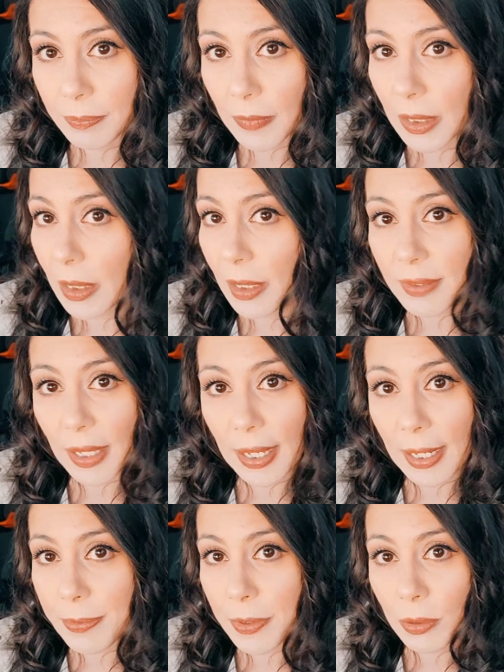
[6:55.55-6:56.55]
And it has
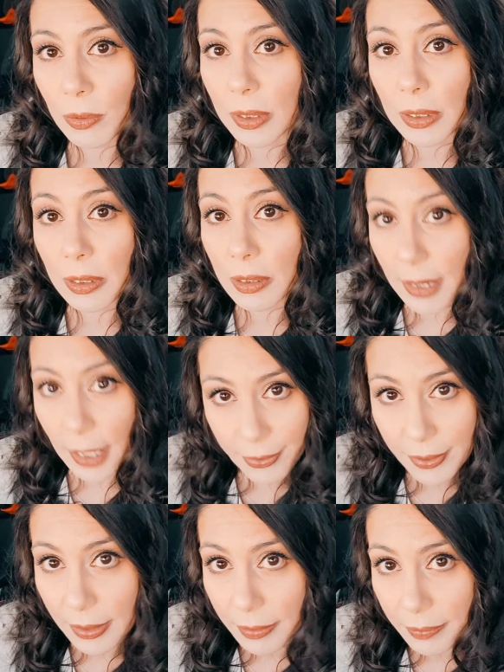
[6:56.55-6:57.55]
absolutely
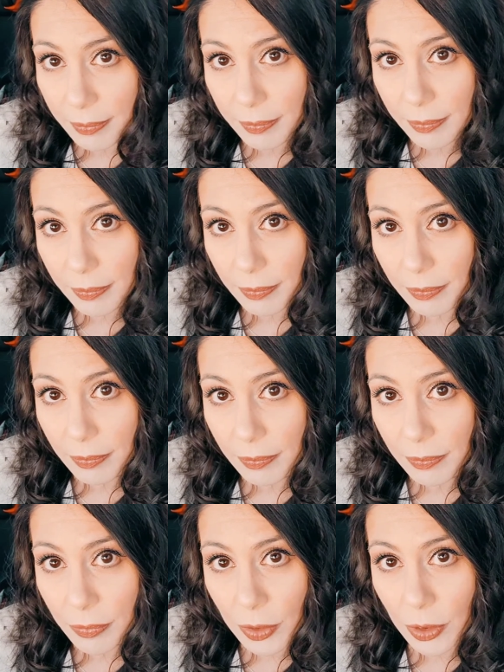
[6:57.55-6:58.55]
nothing
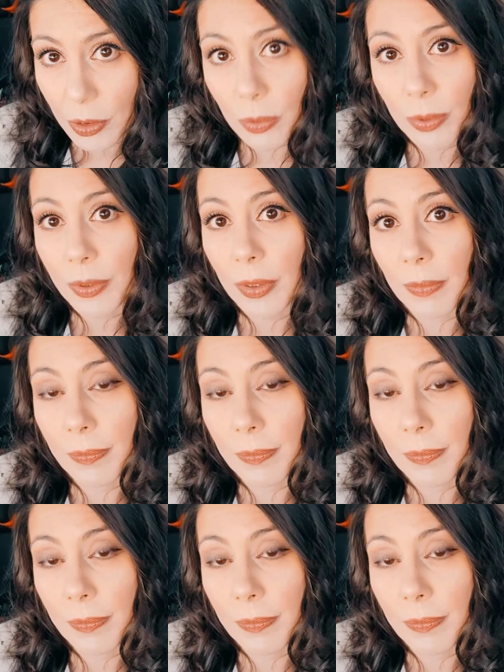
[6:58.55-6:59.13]
to do with you,